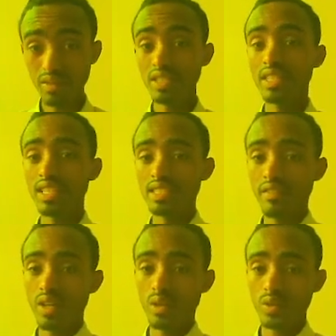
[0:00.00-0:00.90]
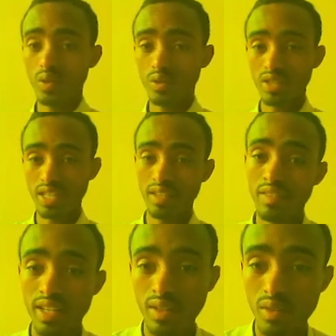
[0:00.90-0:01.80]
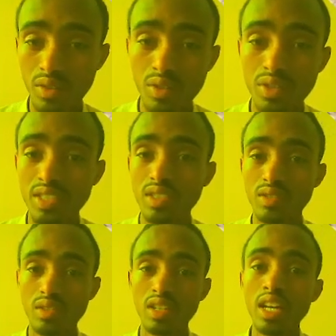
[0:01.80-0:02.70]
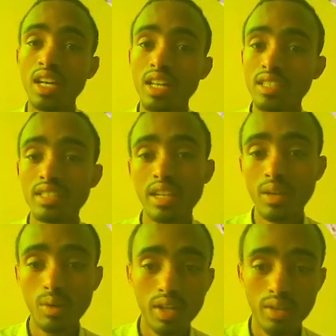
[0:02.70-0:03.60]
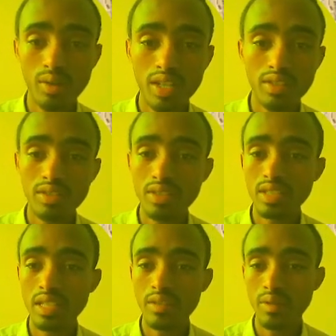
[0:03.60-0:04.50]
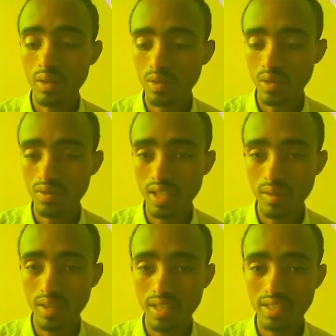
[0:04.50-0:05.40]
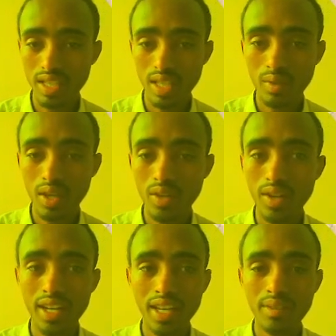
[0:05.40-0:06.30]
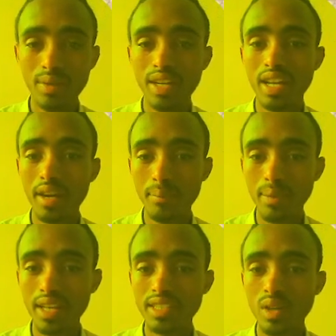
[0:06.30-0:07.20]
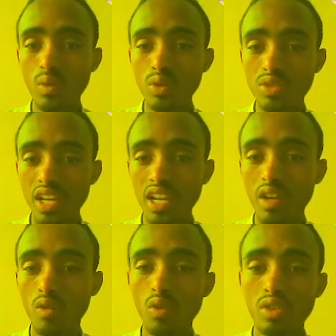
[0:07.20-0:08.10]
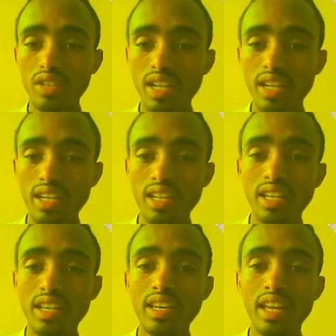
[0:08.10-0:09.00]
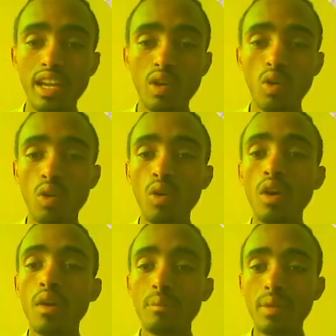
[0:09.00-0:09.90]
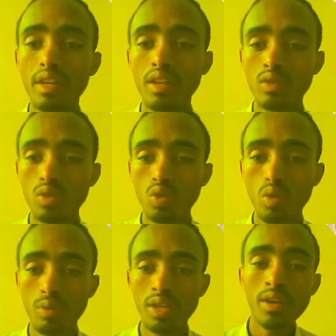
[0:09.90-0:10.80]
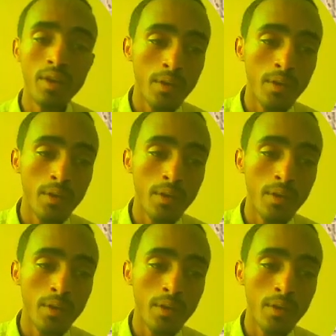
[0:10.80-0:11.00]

Then the velocity of the river is the required one. The velocity of the river is the required one, and we can apply the cosine law for triangle in AOBE, not OBE.